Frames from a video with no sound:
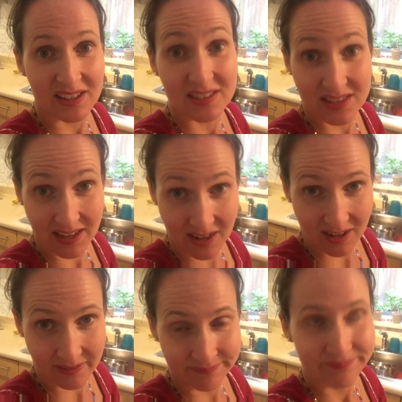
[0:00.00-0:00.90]
is
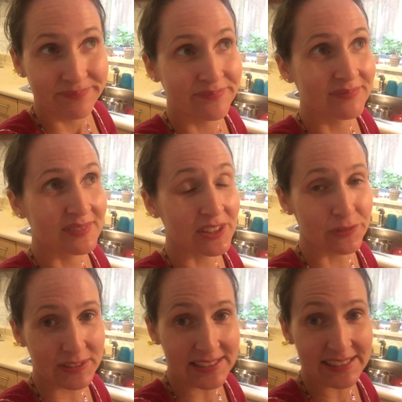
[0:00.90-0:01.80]
there, the
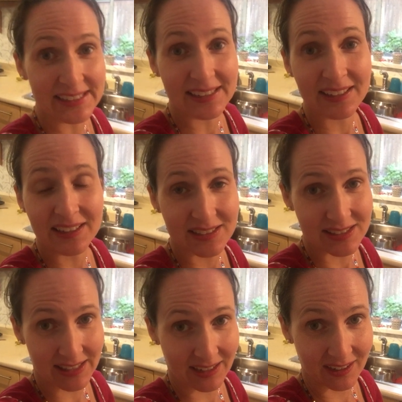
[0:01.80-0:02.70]
fatigue is
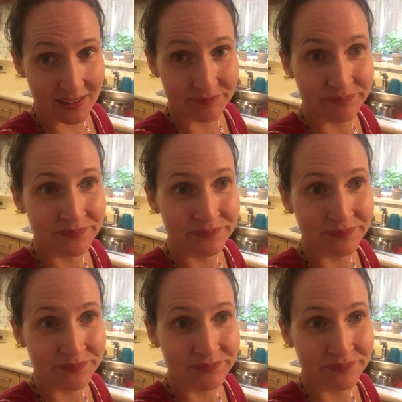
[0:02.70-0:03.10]
there,